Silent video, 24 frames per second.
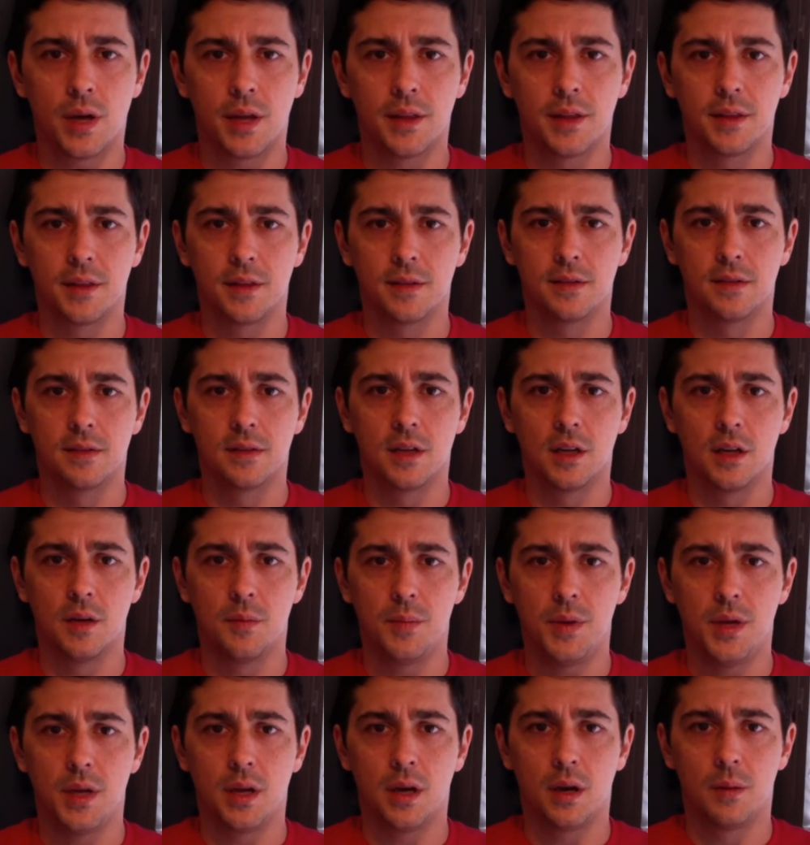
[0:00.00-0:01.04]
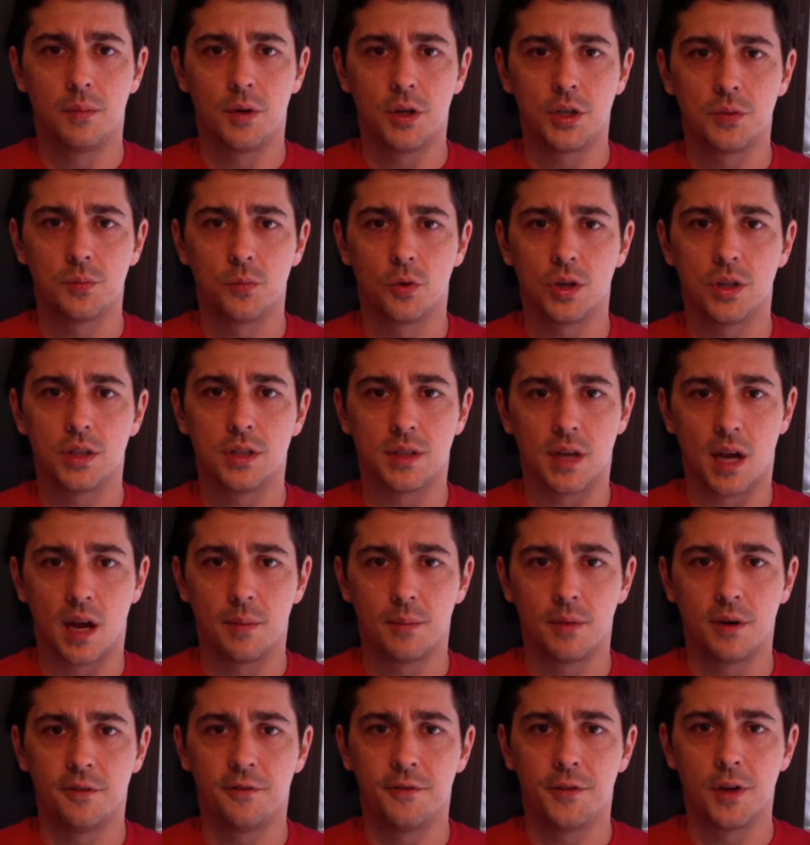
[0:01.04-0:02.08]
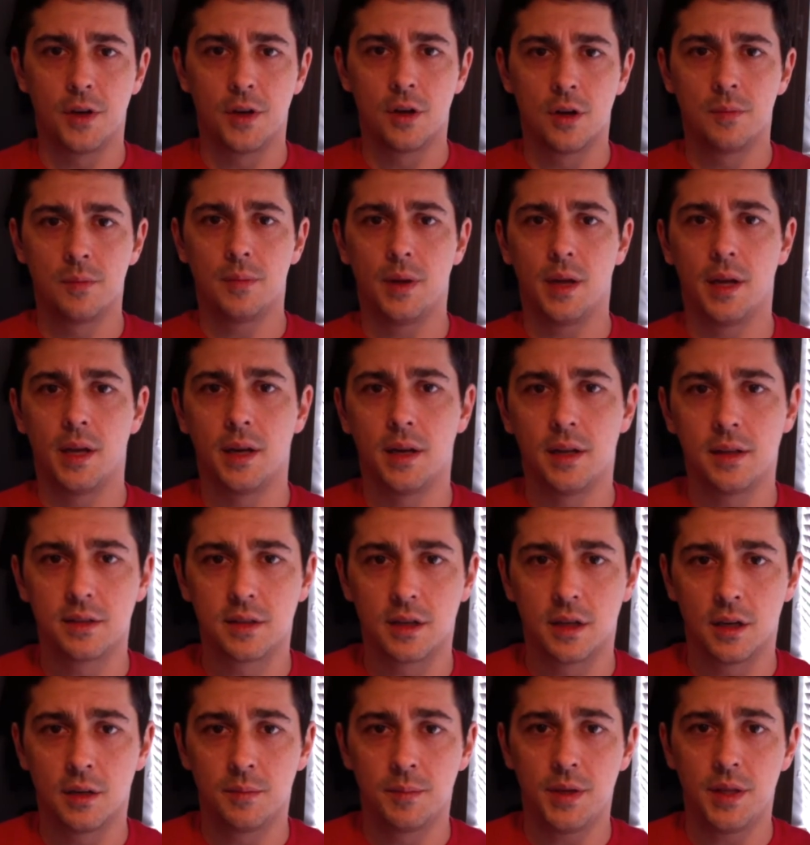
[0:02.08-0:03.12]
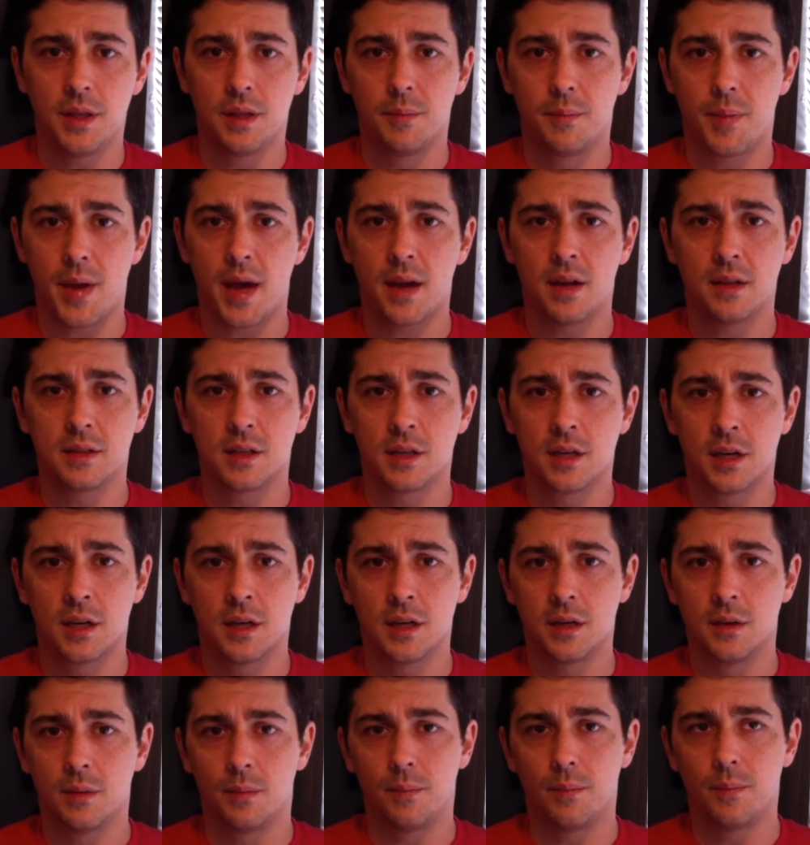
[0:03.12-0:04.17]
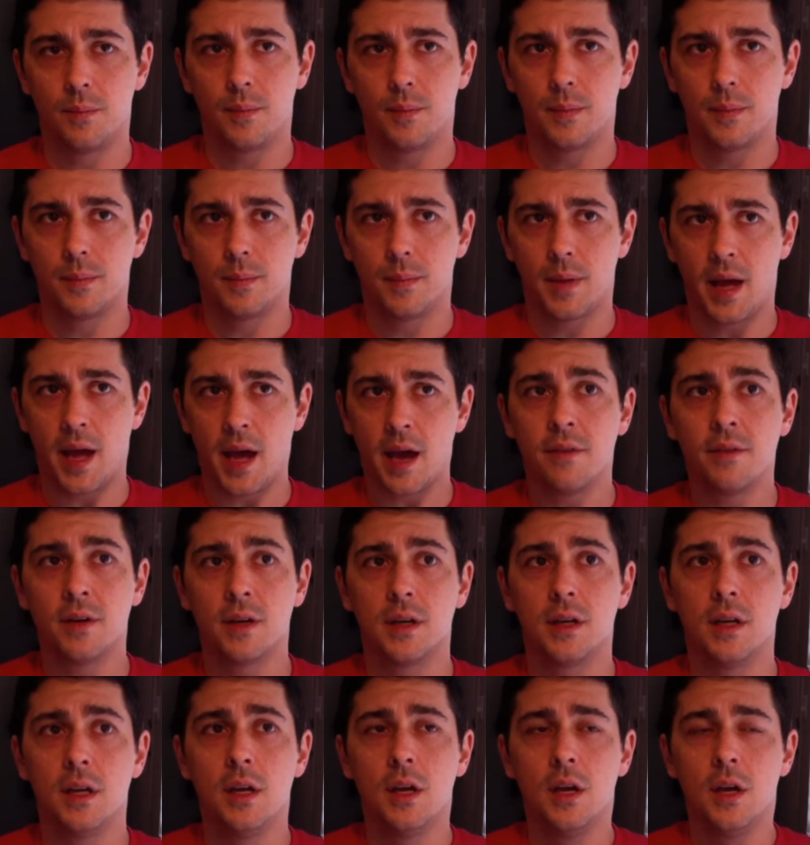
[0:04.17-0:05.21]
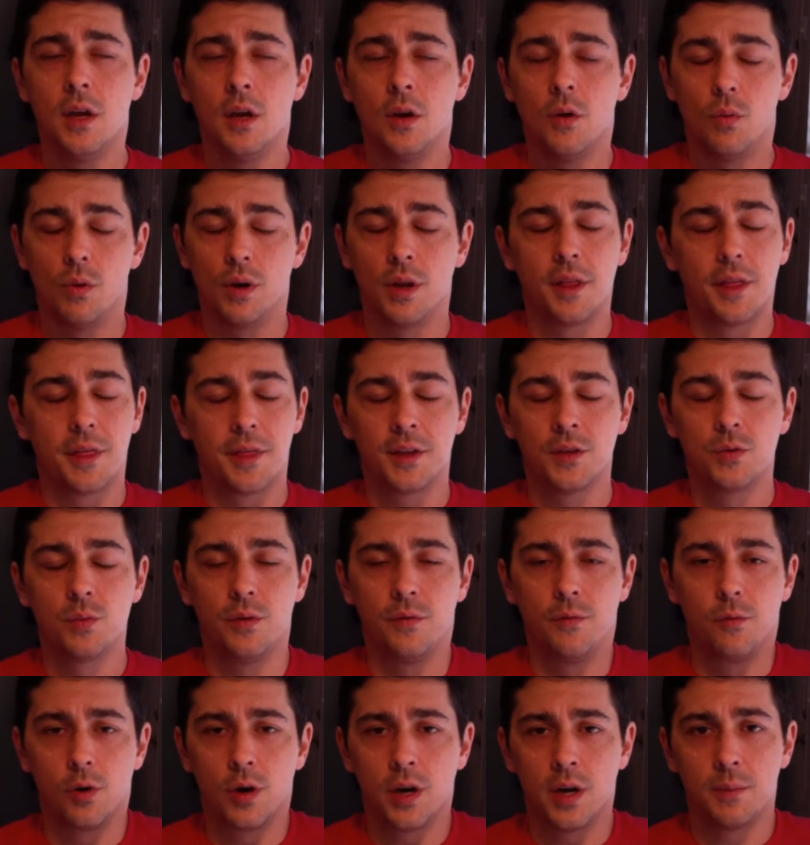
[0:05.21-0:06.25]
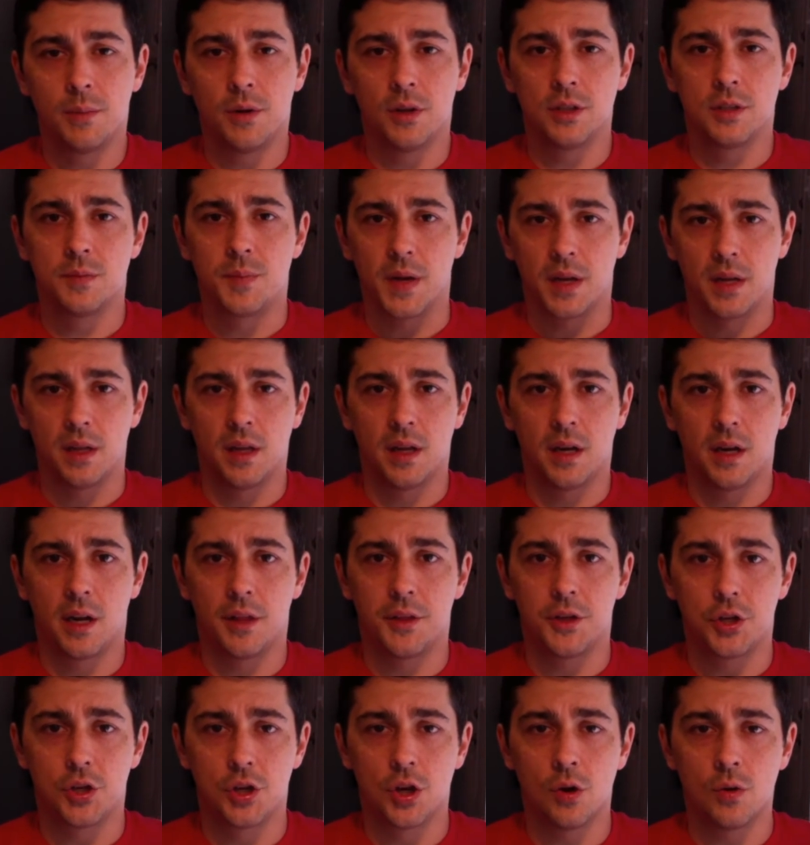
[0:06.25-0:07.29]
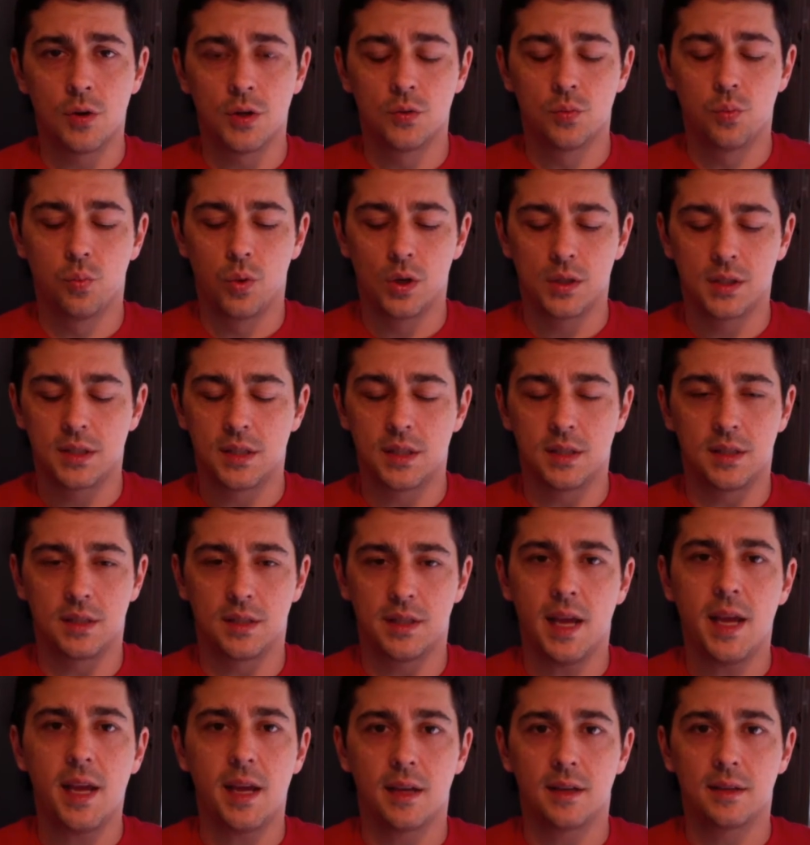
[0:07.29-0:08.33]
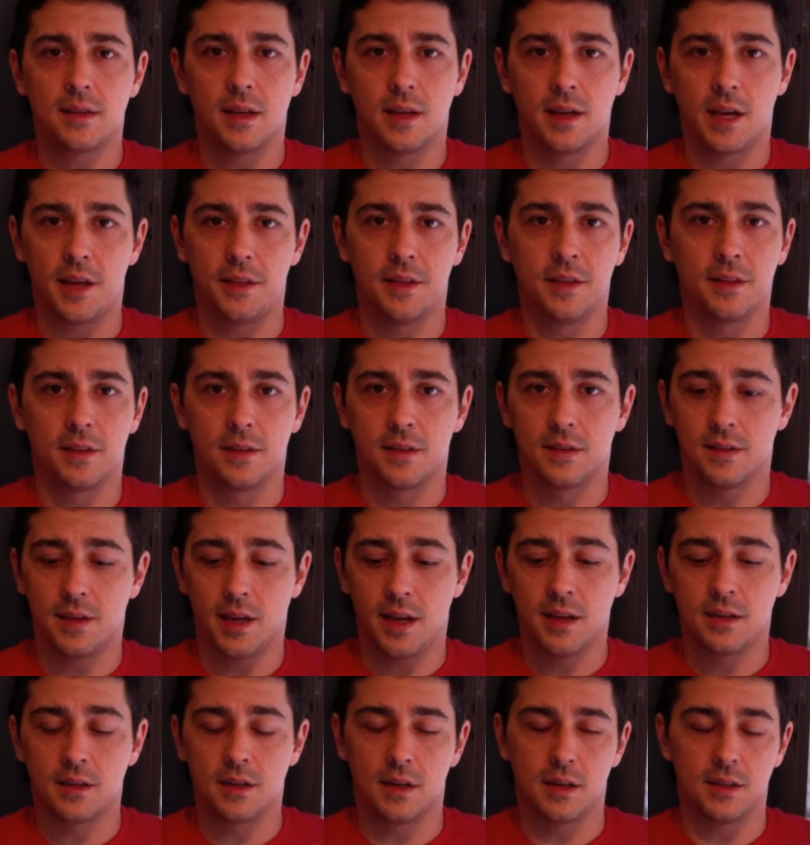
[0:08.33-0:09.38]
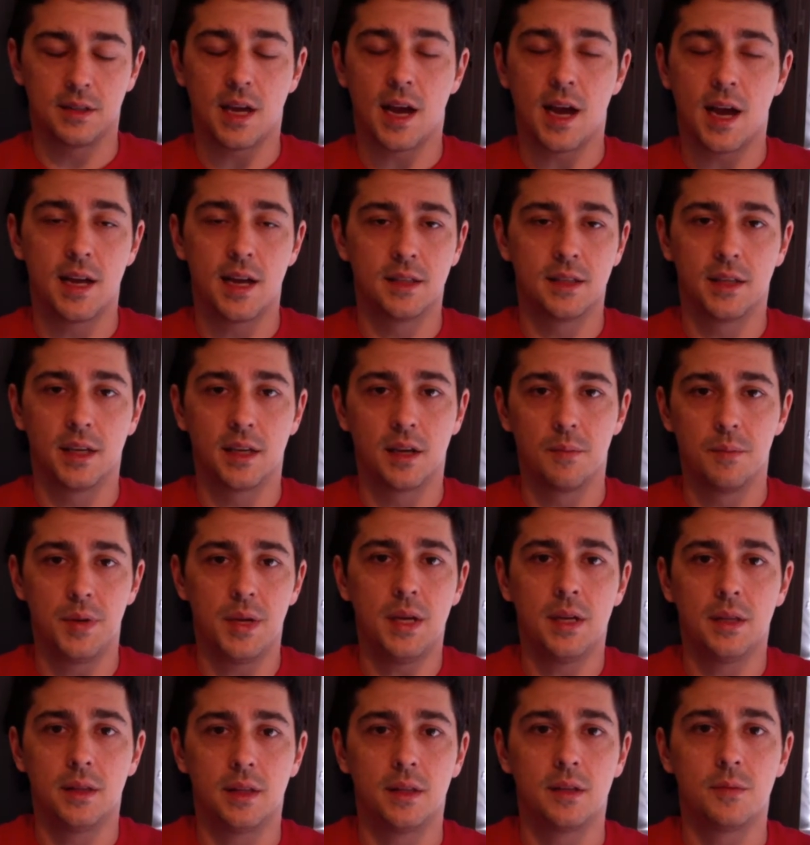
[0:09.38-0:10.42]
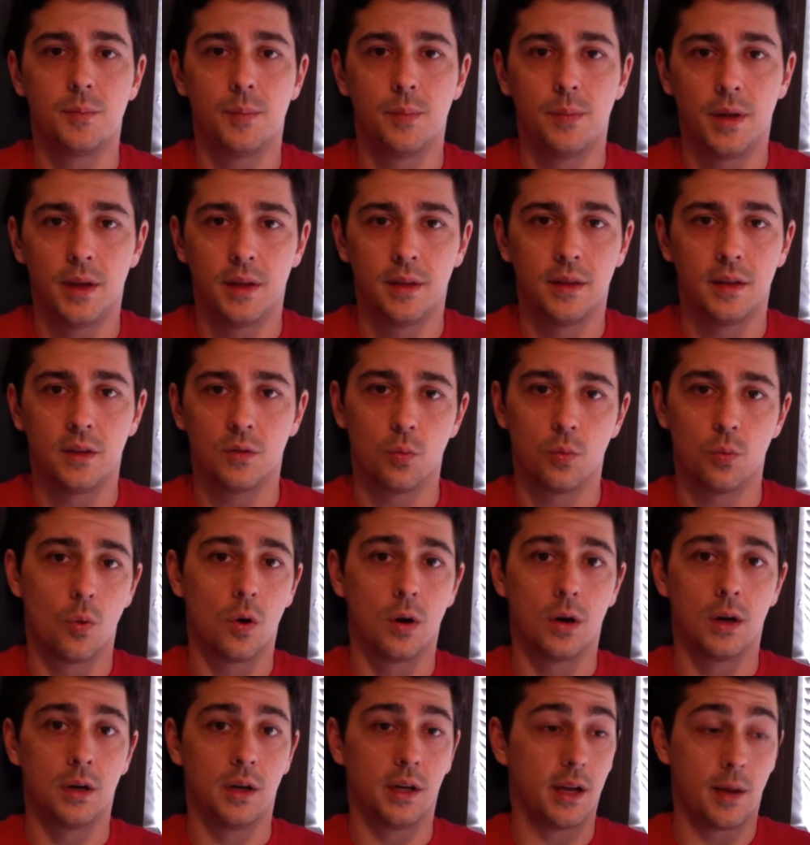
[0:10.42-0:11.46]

I think this is going to be a much more somber film, and it's going to be, the battles are going to have a, one of the things we've worried about and speculated on the show is what's the stakes. And I think the stakes are as high as they can be in this in this war.